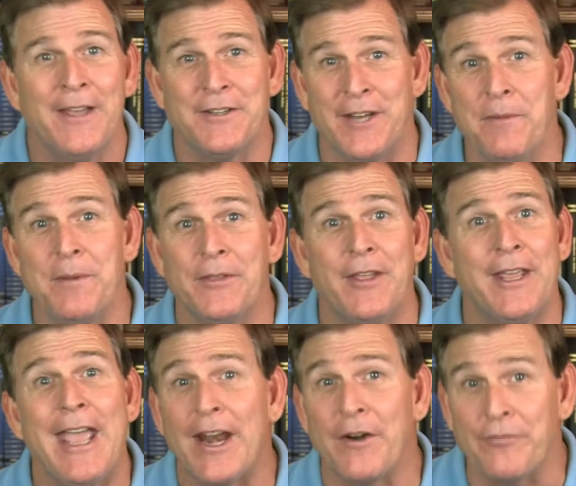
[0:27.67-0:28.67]
Timothy
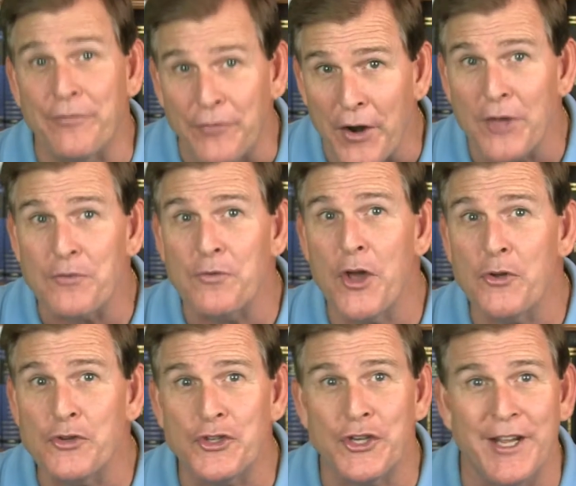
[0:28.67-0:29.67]
had a front row
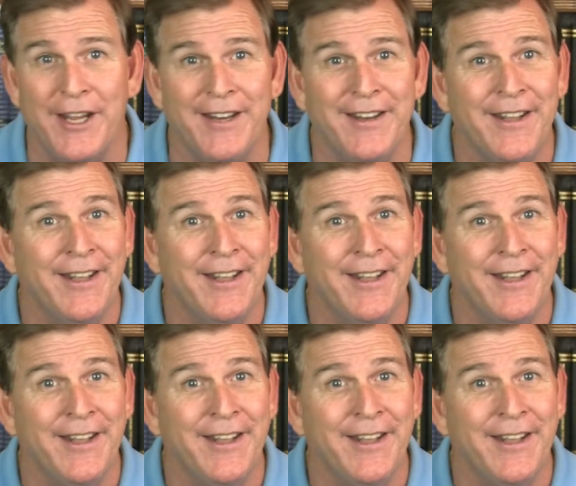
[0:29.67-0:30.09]
seat